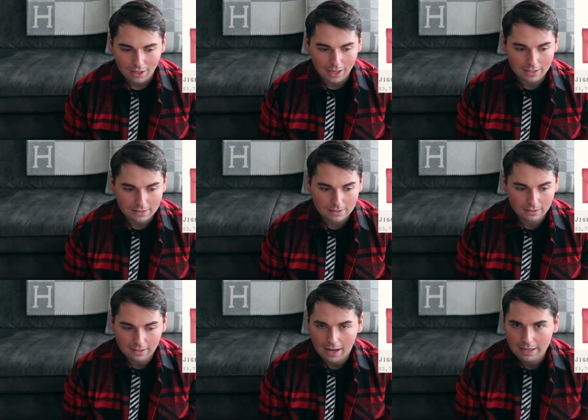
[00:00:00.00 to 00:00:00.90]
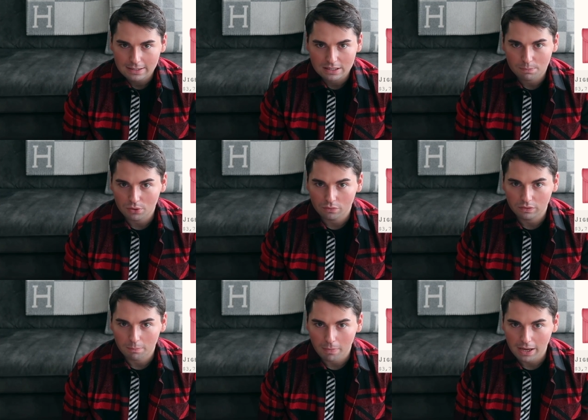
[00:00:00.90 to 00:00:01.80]
It's nice, it's
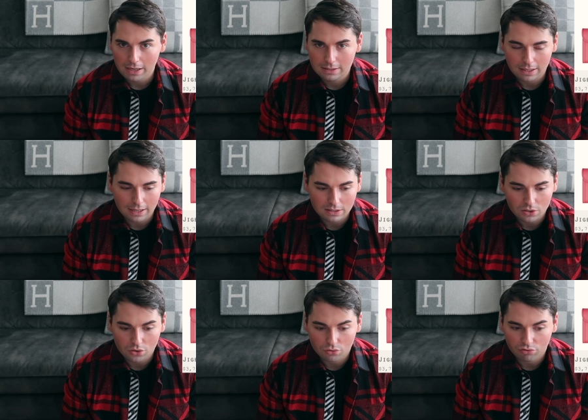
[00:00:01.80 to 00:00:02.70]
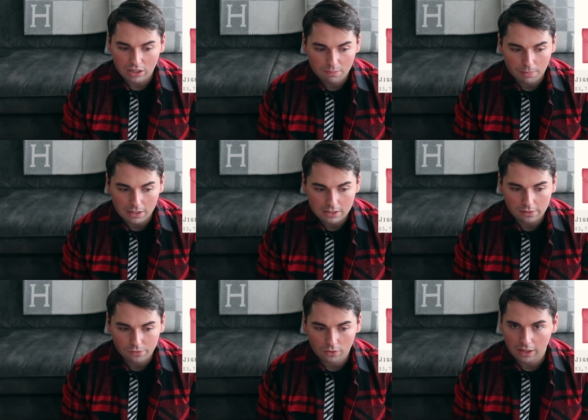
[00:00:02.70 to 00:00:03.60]
beautifully made, it's a great piece
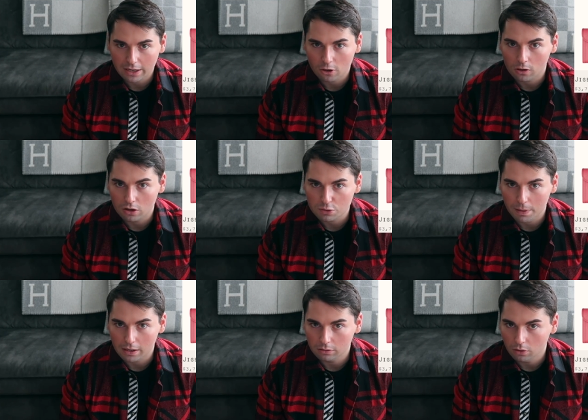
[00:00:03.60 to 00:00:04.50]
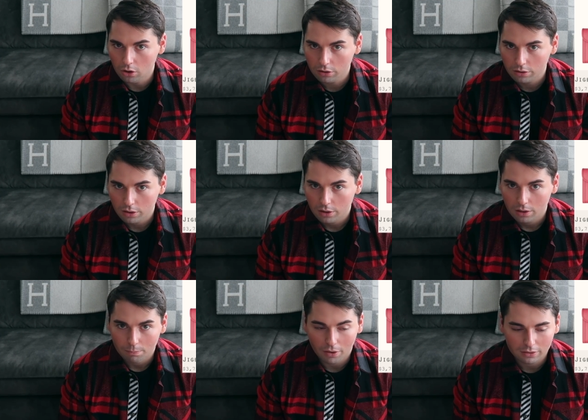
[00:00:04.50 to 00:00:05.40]
if you like the clutch bag look,
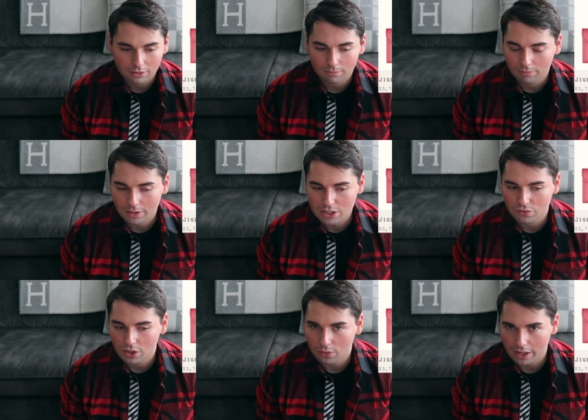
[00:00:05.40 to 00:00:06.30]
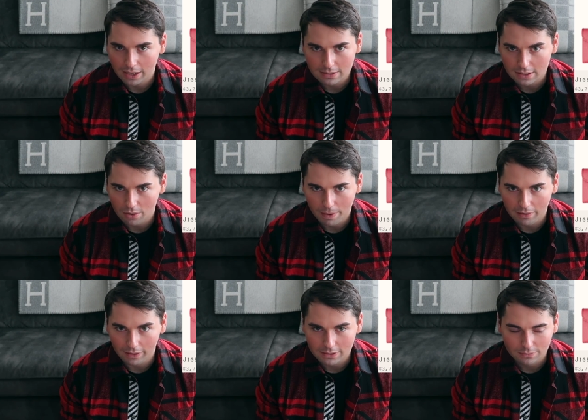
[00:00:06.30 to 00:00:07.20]
but that's really all I can say about it.